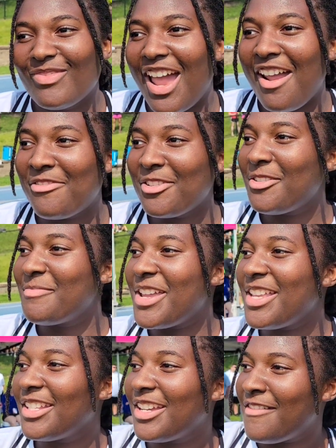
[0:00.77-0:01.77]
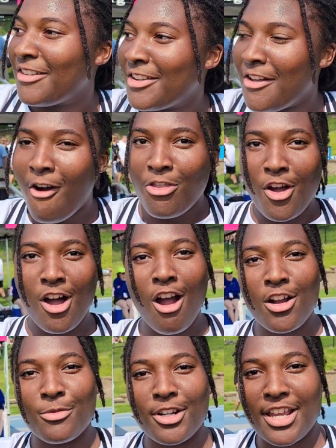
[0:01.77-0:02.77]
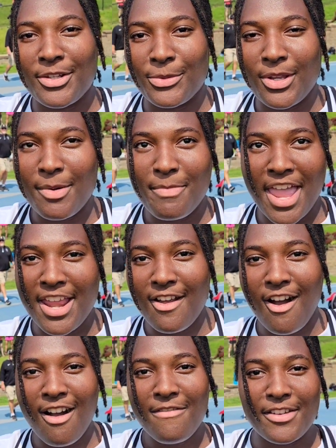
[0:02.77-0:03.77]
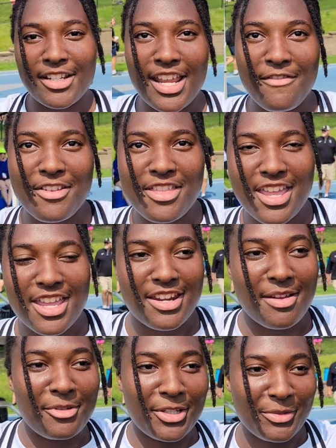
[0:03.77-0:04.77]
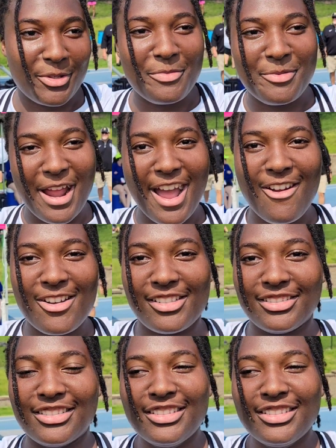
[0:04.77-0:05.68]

I feel amazing. I like all the hard work has paid off and everything, and I'm just so proud and